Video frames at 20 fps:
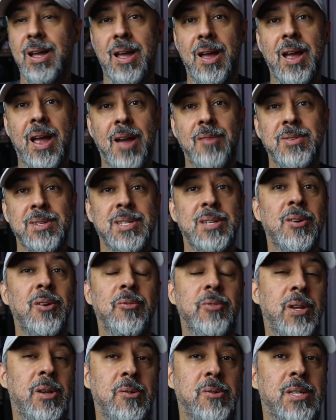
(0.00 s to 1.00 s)
every single
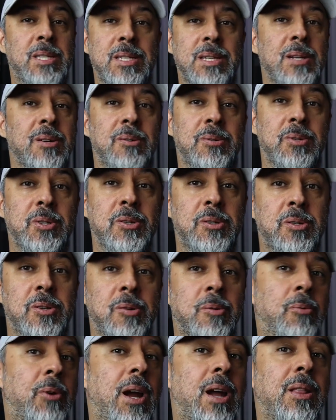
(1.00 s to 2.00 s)
video you see on
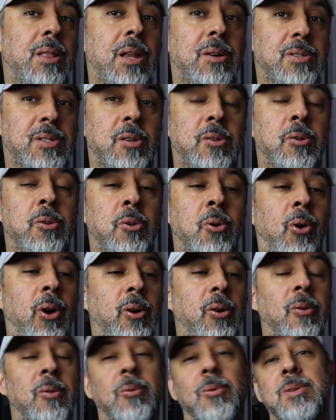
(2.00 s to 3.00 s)
YouTube, right, there's a
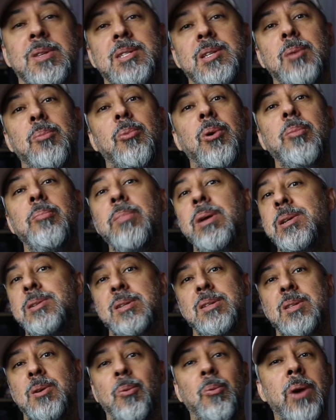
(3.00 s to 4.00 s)
tutorial when someone
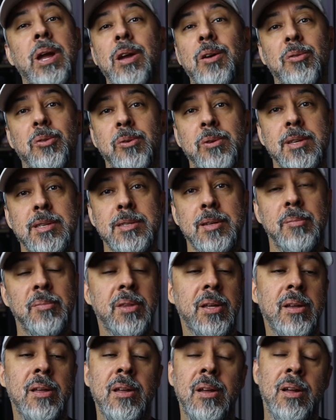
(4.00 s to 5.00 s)
mentions a way of doing
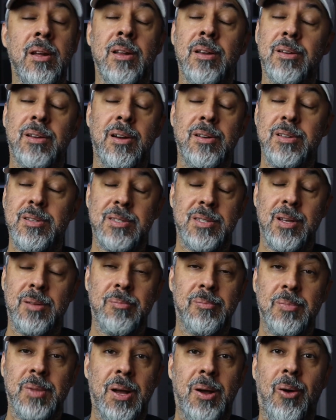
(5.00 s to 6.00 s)
something. There is
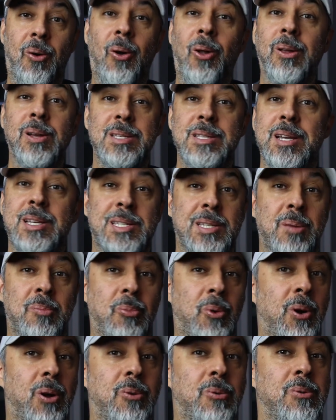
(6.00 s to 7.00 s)
some always like
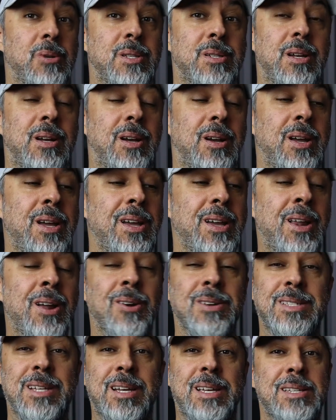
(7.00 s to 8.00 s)
someone who is uh, a you know
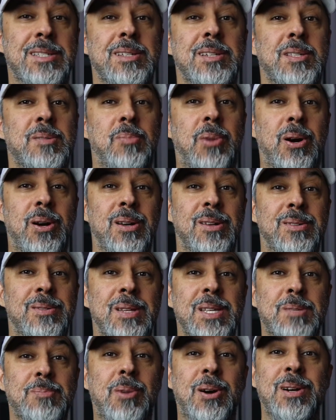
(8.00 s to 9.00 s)
is like is the smart
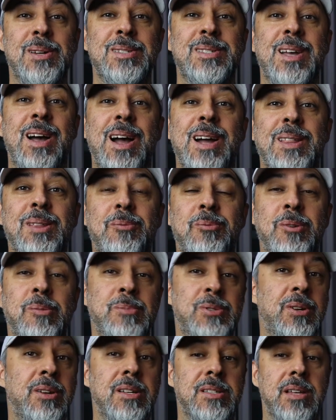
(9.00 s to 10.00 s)
the smartest guy in the room
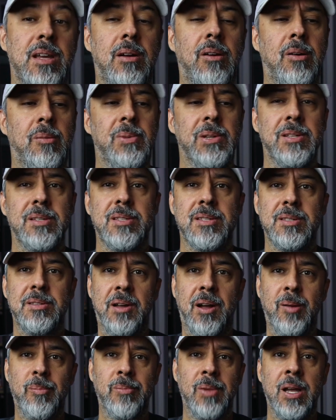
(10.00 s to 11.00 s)
is gonna say oh but this is
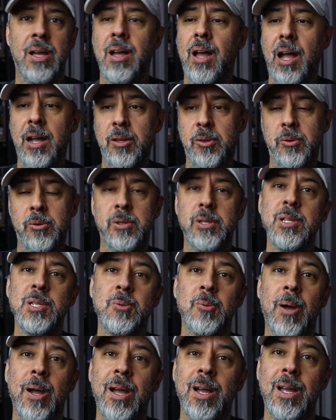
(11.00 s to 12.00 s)
dumb I do this
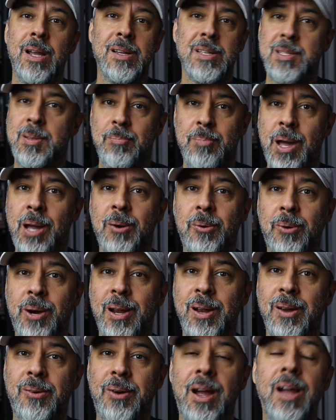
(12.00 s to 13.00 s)
way and it's a better
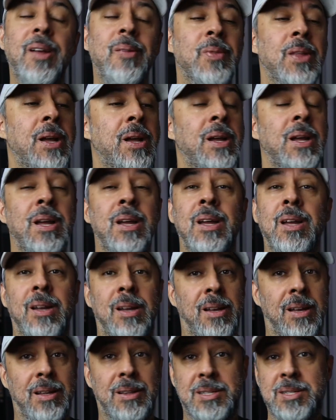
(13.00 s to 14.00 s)
way right
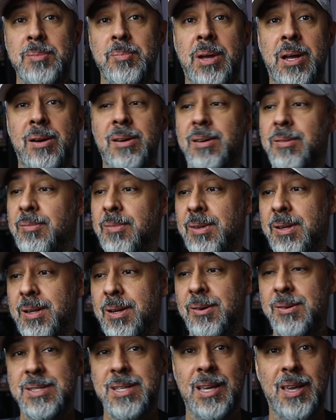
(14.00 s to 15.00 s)
it doesn't matter you
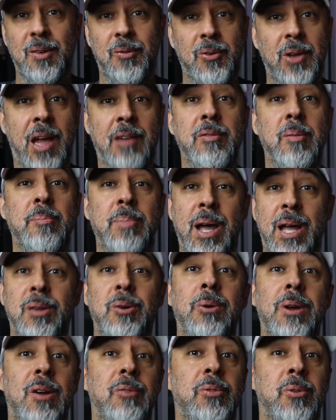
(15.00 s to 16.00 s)
know it's like if you have a better
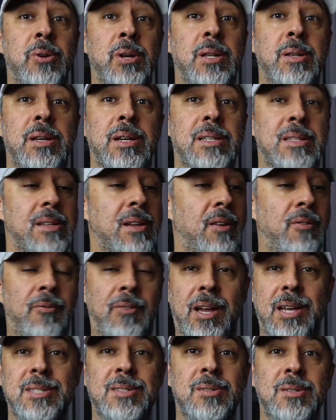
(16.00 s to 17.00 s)
way of doing this and a
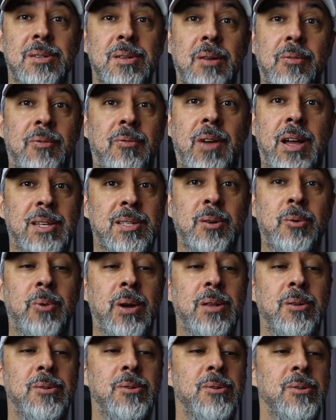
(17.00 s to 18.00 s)
faster a faster
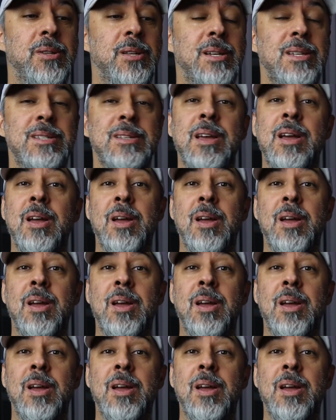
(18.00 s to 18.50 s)
way to do this